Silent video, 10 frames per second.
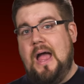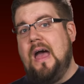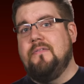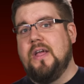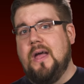I
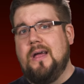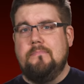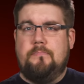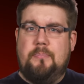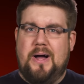have a
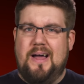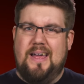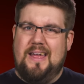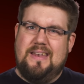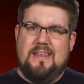gun,
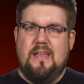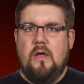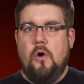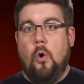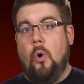but,
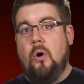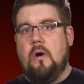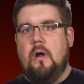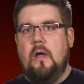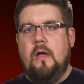
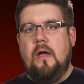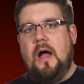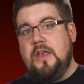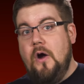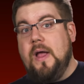or
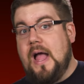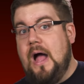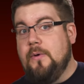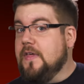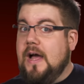I know a
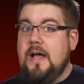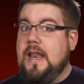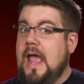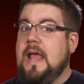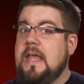guy with a
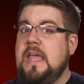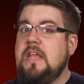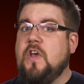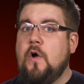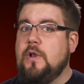gun and
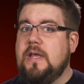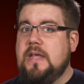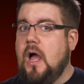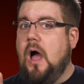he totally,